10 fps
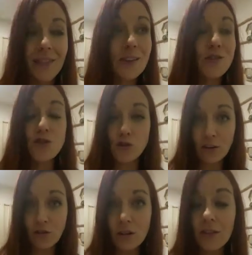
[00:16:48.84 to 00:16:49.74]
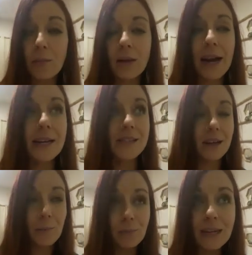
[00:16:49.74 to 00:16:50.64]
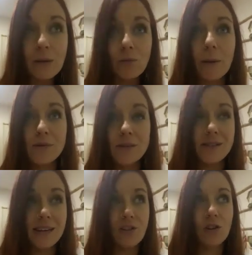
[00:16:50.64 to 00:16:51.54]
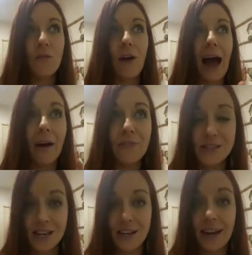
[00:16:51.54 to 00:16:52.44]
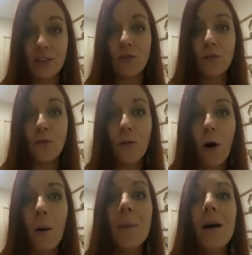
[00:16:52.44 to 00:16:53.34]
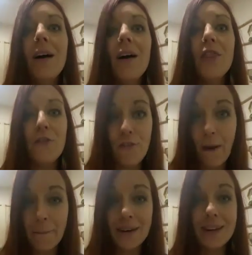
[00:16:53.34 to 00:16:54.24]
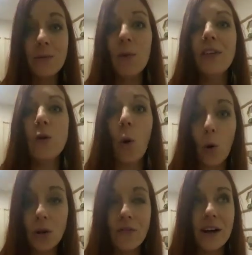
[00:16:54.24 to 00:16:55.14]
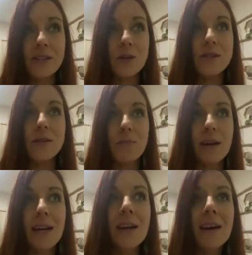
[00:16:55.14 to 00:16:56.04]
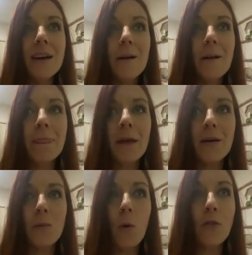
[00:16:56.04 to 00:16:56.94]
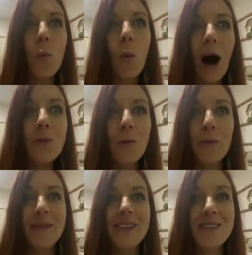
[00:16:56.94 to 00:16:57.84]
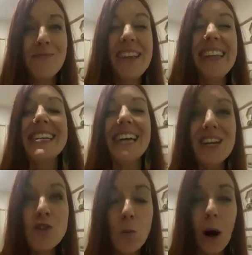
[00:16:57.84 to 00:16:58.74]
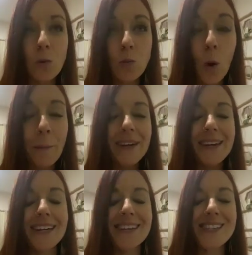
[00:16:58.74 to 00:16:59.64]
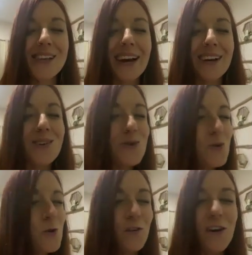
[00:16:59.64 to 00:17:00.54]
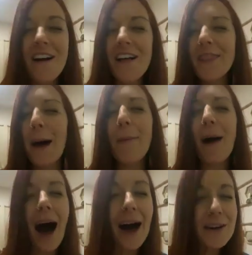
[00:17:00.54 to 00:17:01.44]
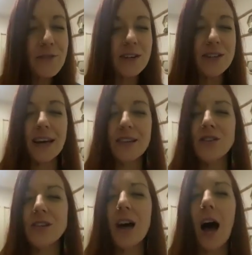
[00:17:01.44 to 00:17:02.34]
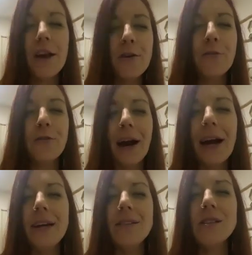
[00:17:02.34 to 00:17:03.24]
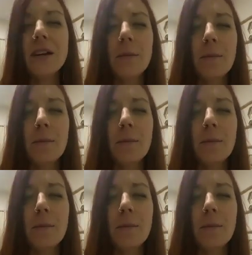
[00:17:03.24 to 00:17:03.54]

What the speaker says: the destruction of the planet. It's a complete representation of our disconnection from the feminine within all of us. So to me, what the wild woman means to me, the endangered wild woman, is like, that part of us that's just unafraid to